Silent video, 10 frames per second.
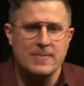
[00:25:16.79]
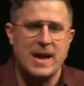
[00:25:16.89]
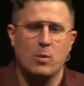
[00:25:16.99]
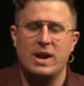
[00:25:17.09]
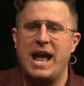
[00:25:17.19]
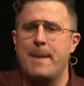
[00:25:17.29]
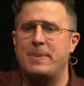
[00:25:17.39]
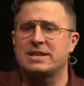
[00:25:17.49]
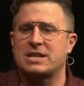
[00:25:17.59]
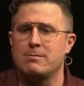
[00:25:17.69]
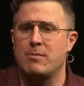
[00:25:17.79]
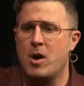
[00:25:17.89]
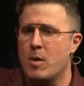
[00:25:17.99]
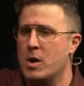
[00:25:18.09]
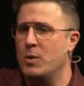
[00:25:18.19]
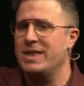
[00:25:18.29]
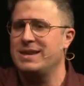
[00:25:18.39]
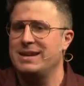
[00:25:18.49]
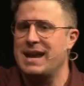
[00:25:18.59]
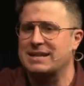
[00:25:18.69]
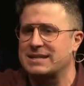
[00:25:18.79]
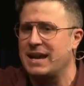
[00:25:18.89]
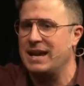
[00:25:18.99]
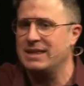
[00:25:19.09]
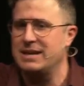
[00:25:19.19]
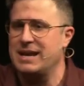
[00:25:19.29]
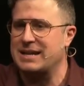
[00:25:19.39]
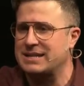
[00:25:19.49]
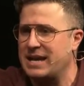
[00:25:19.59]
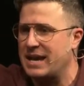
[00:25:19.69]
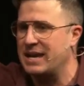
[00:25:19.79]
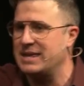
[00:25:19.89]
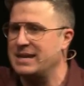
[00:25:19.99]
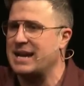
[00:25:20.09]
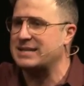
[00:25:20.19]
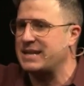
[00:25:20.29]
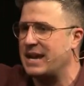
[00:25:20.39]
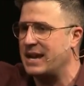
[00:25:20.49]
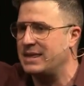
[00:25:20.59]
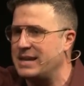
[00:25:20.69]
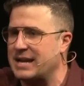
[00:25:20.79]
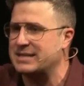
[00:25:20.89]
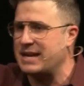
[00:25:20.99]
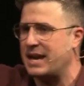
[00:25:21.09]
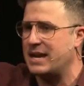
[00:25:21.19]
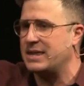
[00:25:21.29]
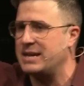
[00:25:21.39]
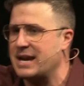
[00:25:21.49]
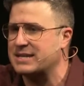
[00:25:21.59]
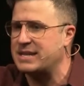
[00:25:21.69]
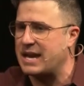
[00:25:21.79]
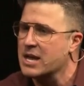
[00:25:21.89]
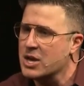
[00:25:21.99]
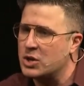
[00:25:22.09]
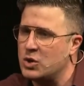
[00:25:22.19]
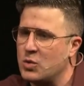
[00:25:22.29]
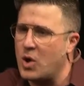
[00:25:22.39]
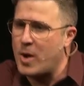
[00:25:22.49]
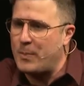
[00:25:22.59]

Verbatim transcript: that what happens tomorrow and the next day and the next day and the next day and the next day and the next day, you are